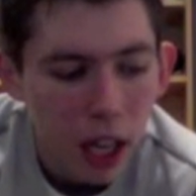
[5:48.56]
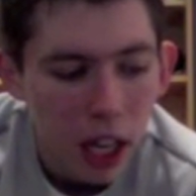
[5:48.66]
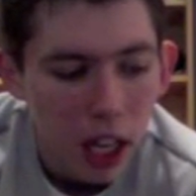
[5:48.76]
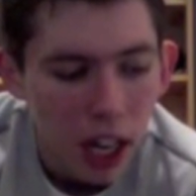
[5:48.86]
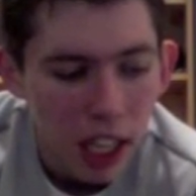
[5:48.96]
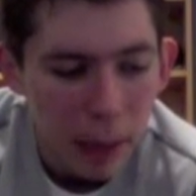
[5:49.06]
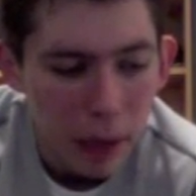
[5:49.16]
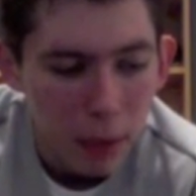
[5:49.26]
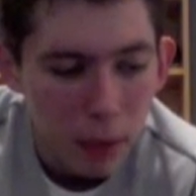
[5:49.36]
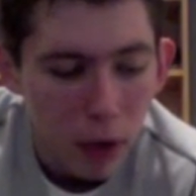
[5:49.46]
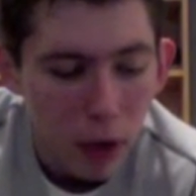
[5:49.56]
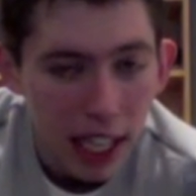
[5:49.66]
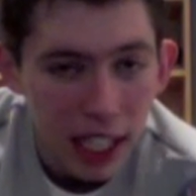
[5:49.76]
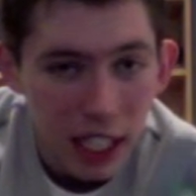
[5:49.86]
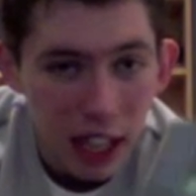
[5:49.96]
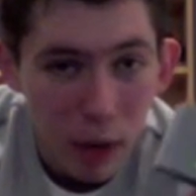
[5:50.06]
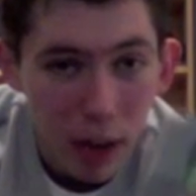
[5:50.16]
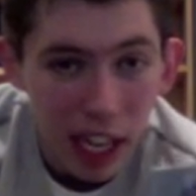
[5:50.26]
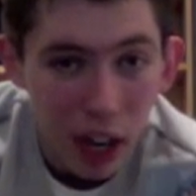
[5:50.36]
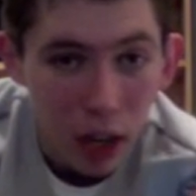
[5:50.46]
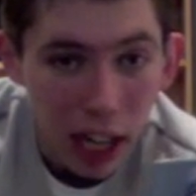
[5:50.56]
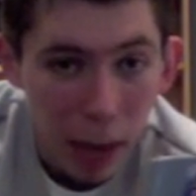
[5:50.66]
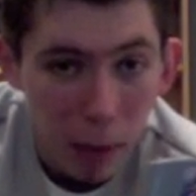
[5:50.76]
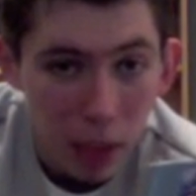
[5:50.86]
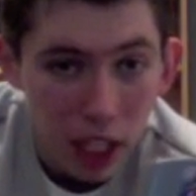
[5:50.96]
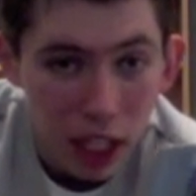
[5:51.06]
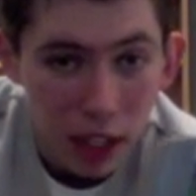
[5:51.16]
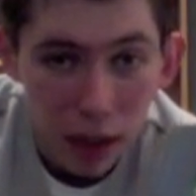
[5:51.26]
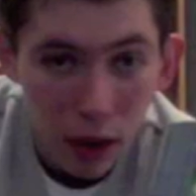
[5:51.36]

Can't say much more. It's a really long game, which is